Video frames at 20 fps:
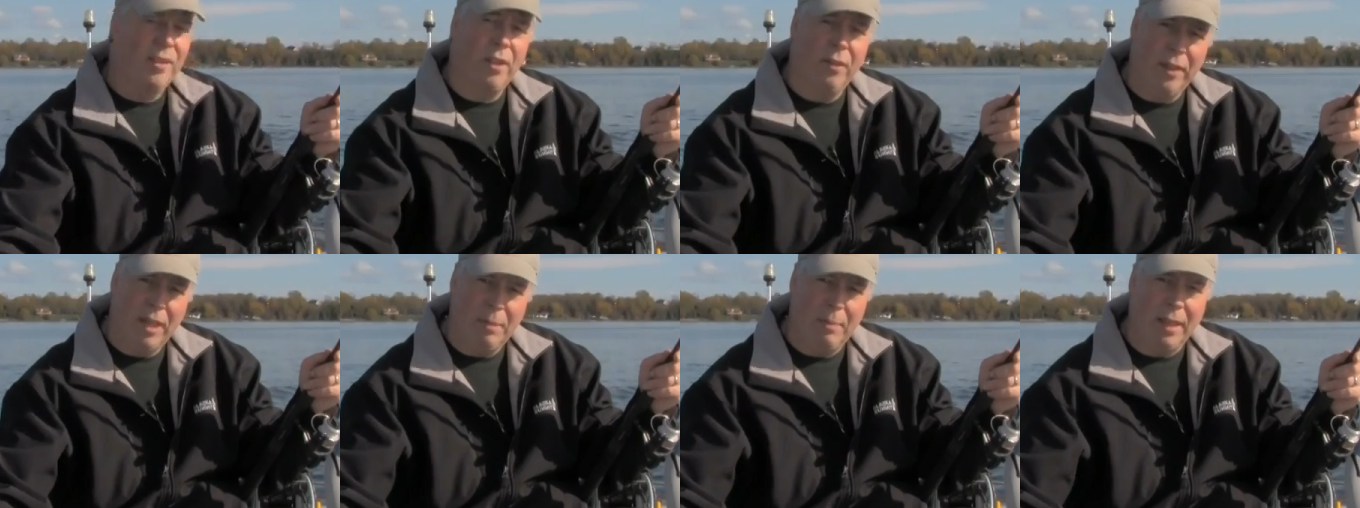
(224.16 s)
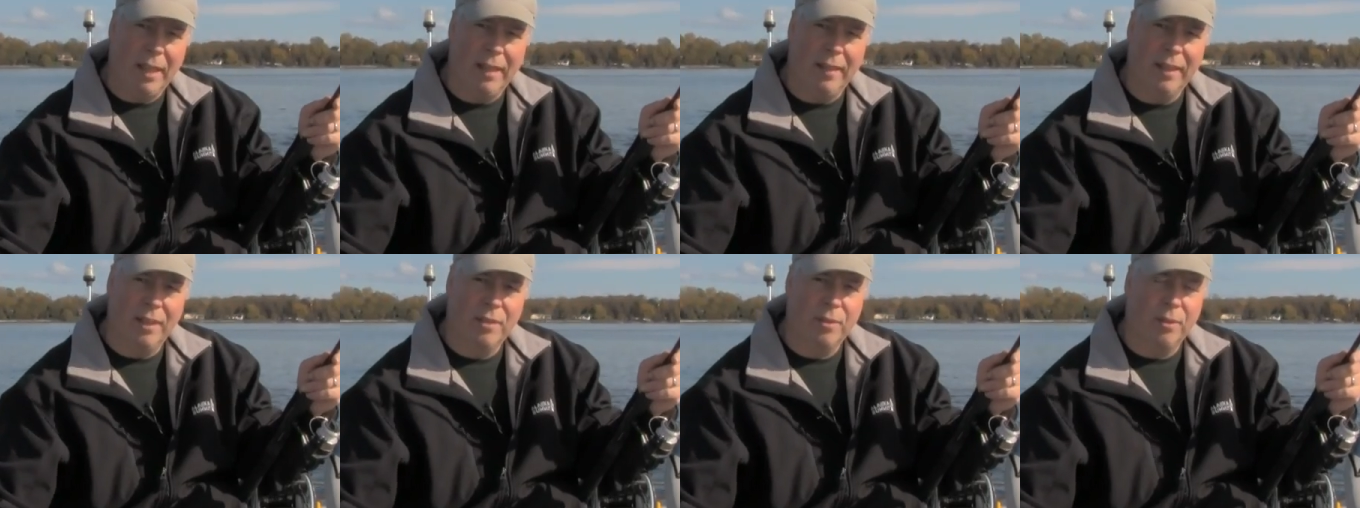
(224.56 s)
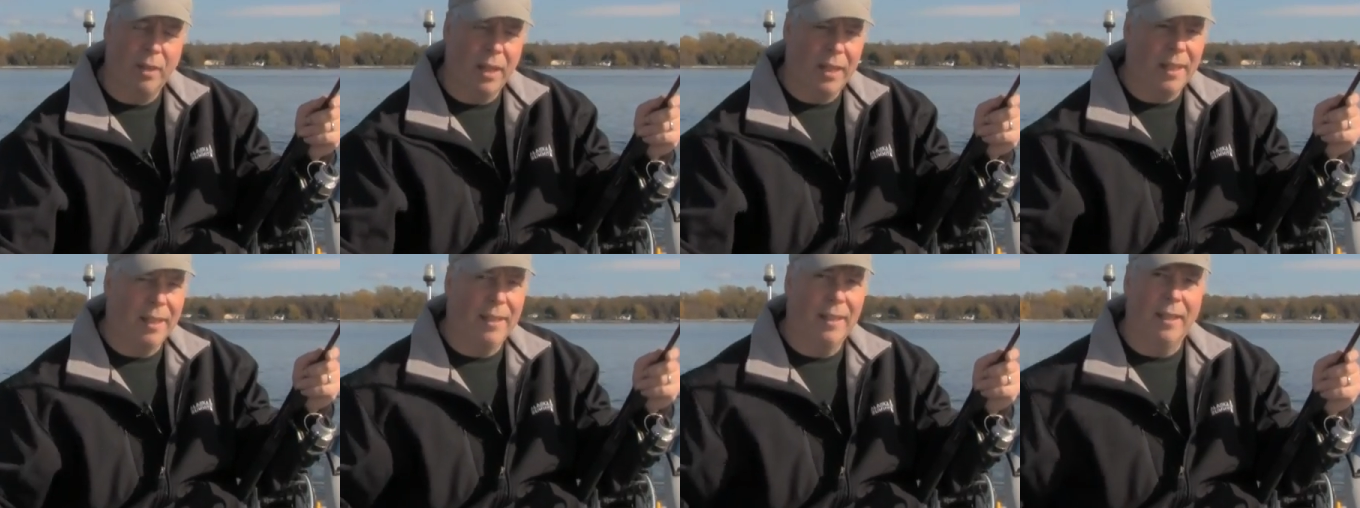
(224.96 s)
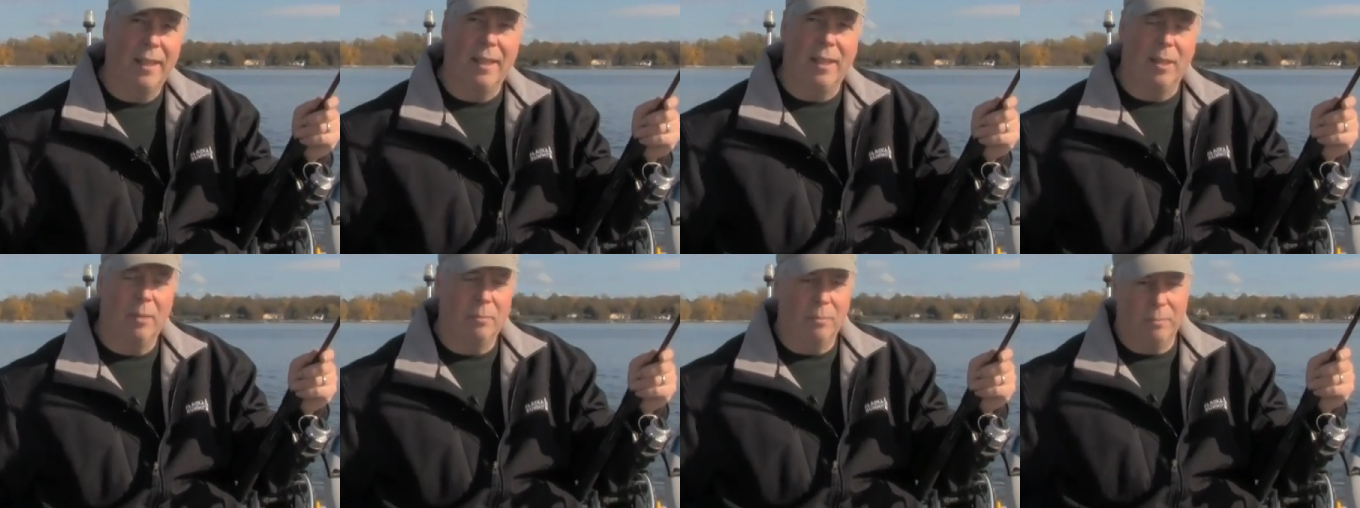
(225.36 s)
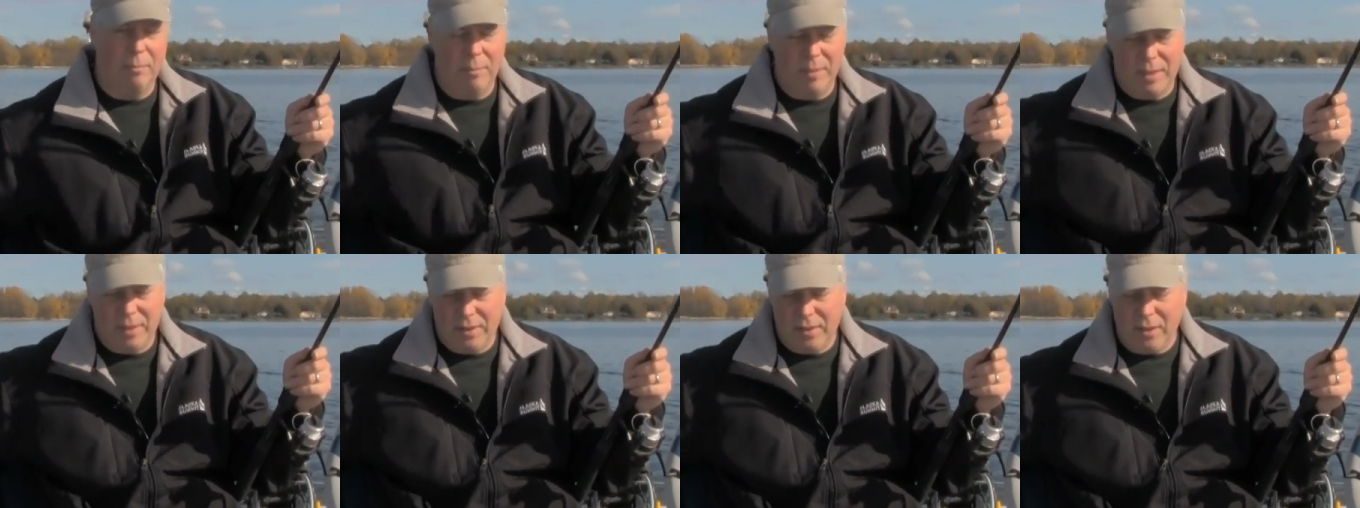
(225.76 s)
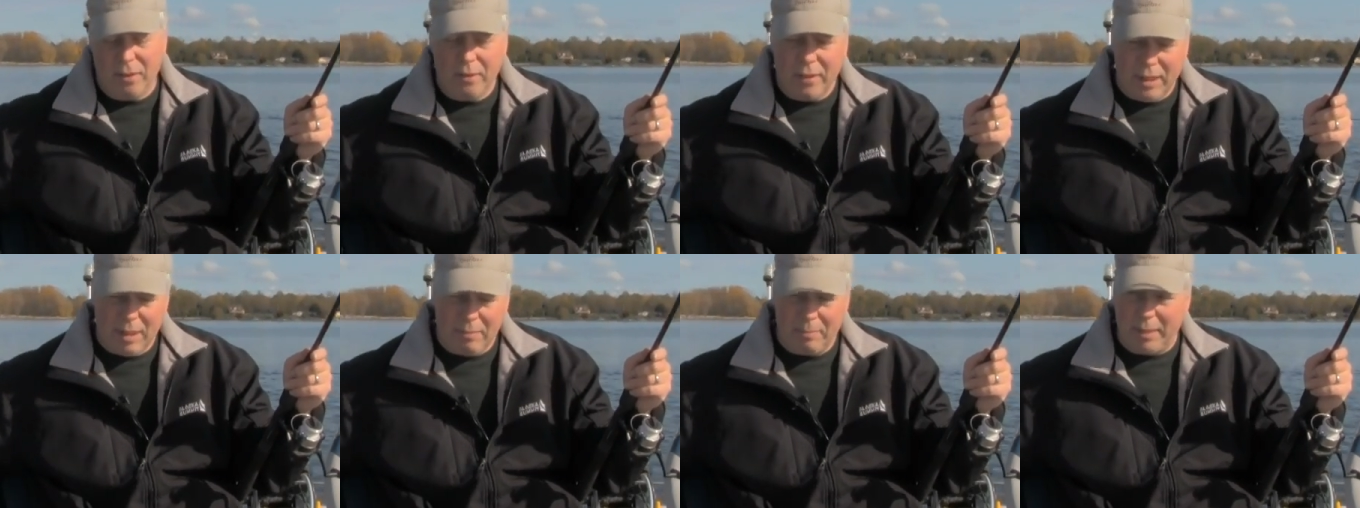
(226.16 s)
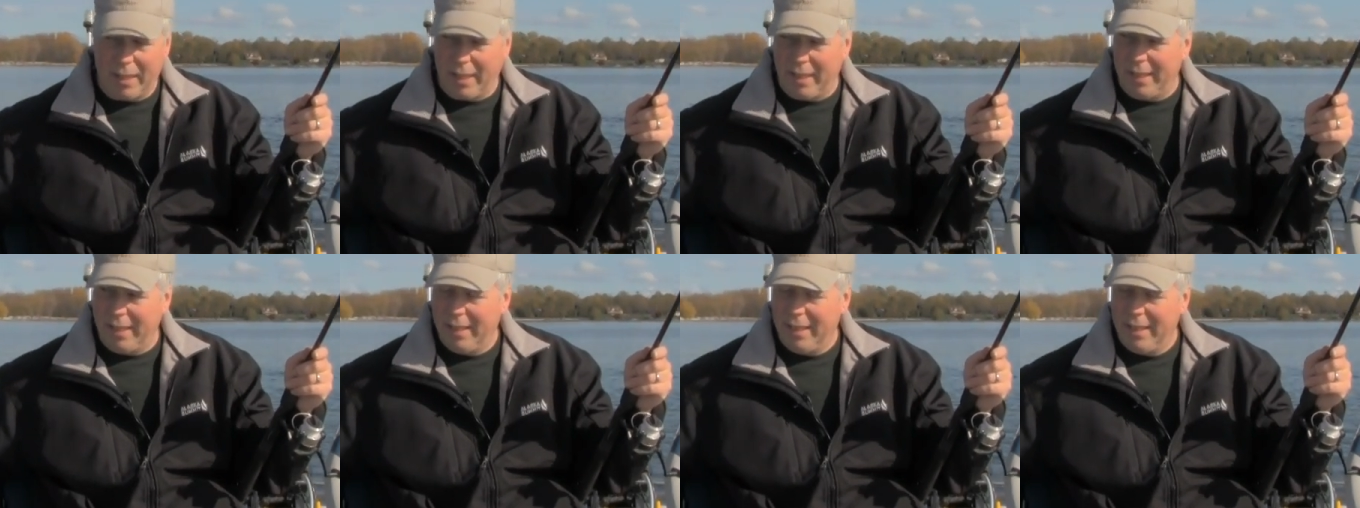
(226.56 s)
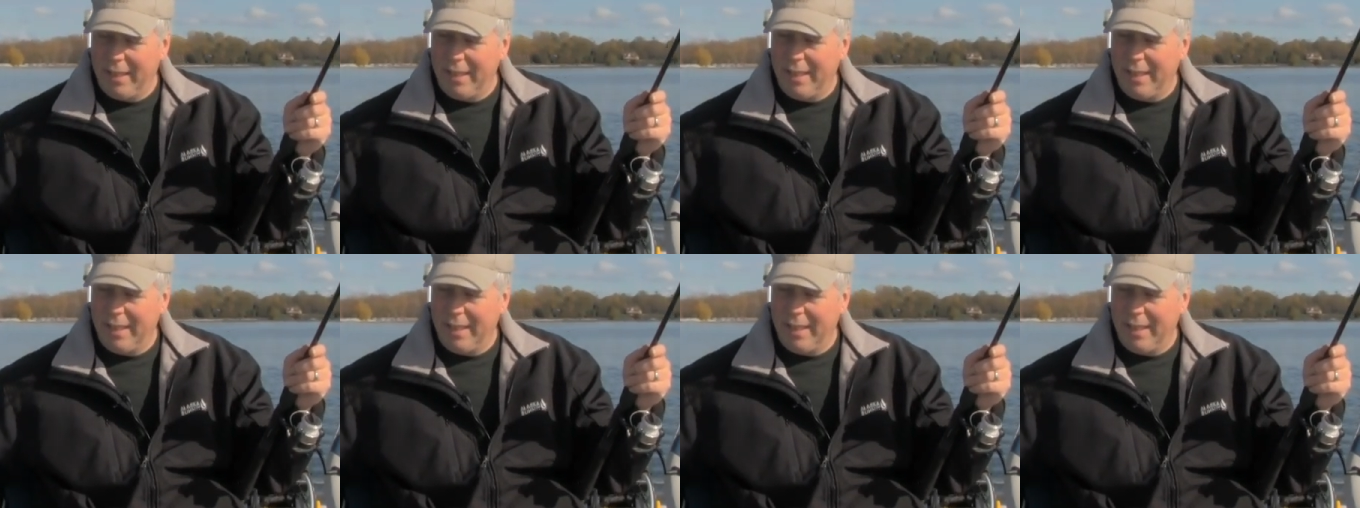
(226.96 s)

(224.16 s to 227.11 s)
Soaky bed, that's right. The Soaky bed